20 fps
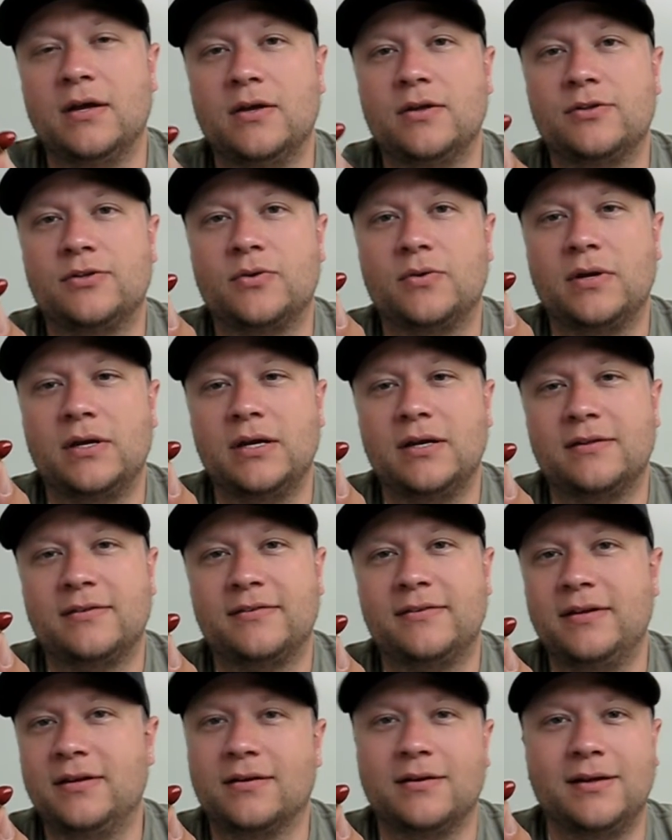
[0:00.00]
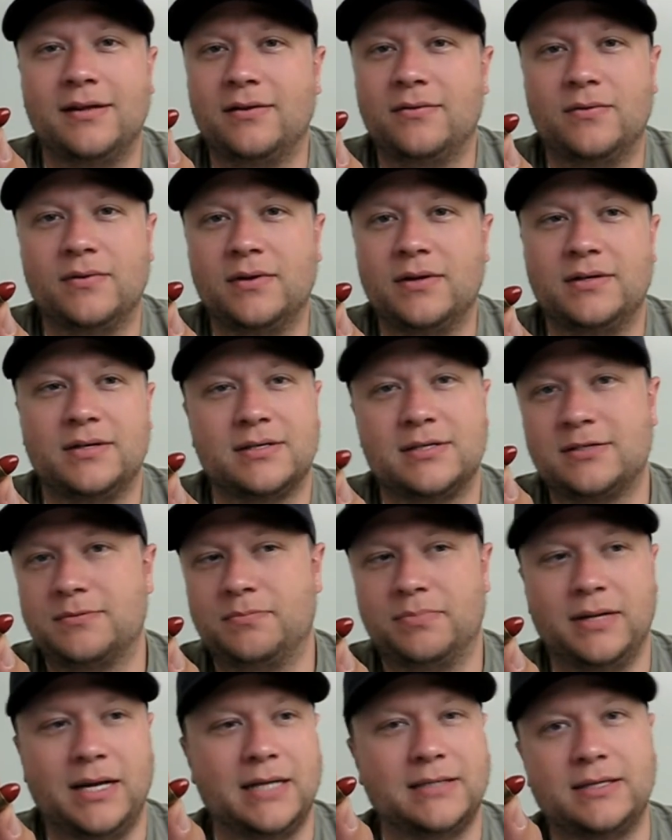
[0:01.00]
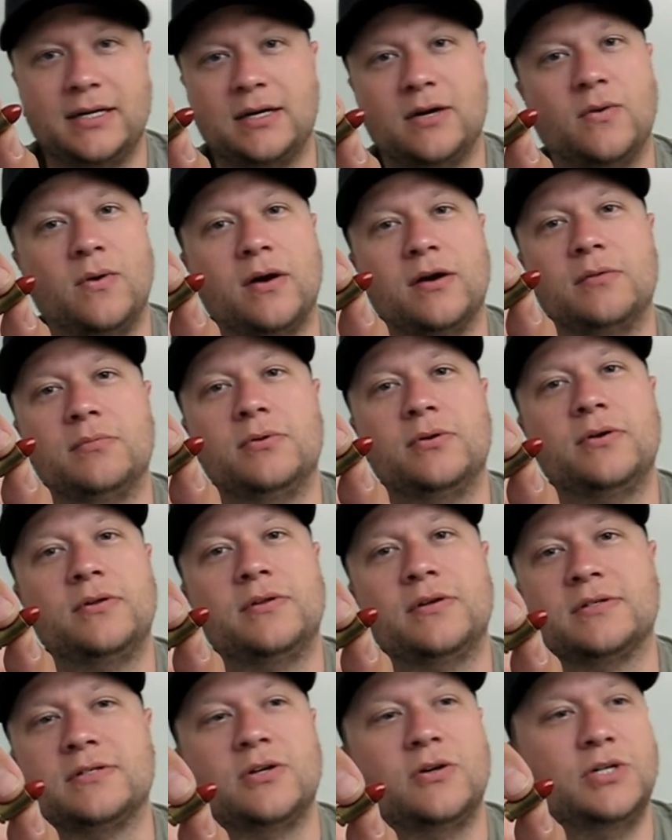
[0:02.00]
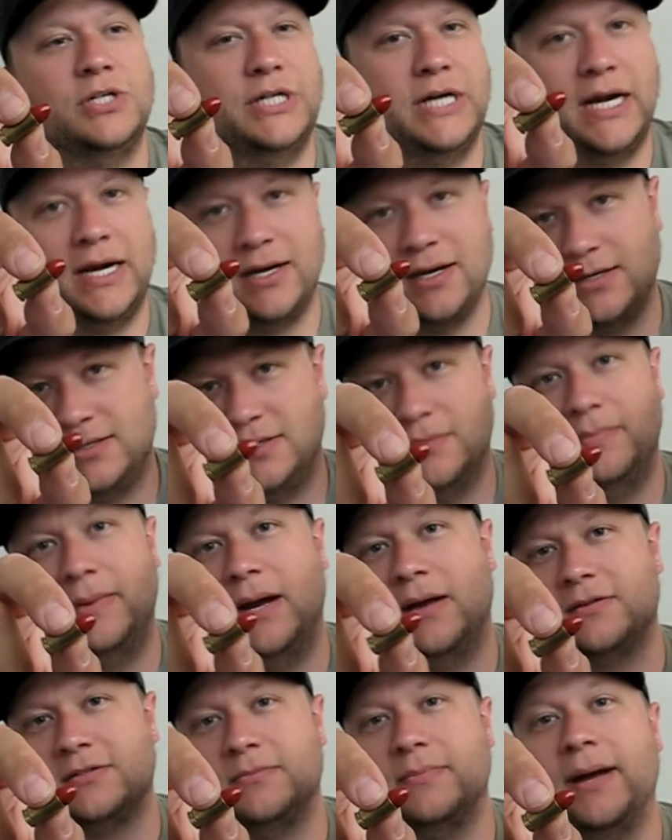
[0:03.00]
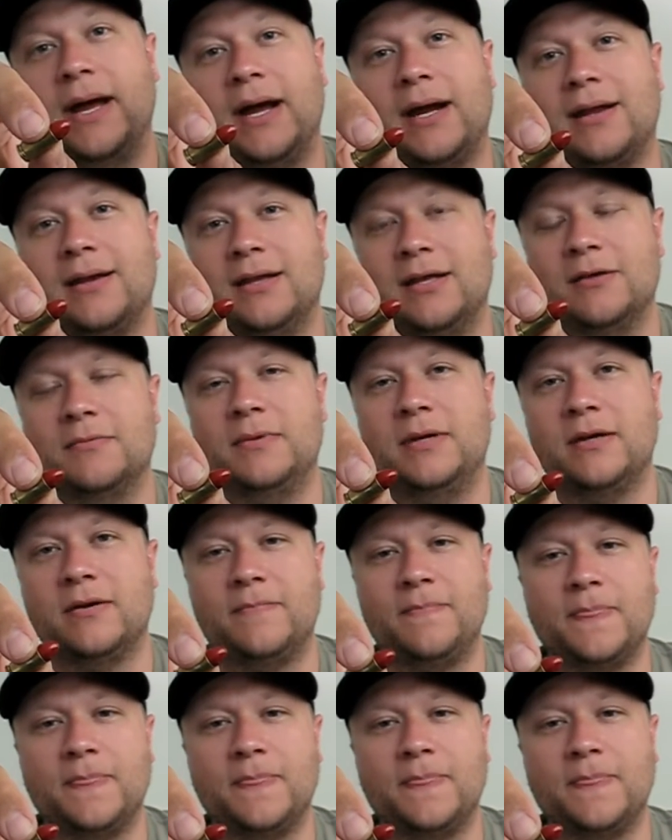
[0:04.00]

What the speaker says: So when it hits steel, it really just splats like a water balloon. There's no jacket to bounce back and hit me.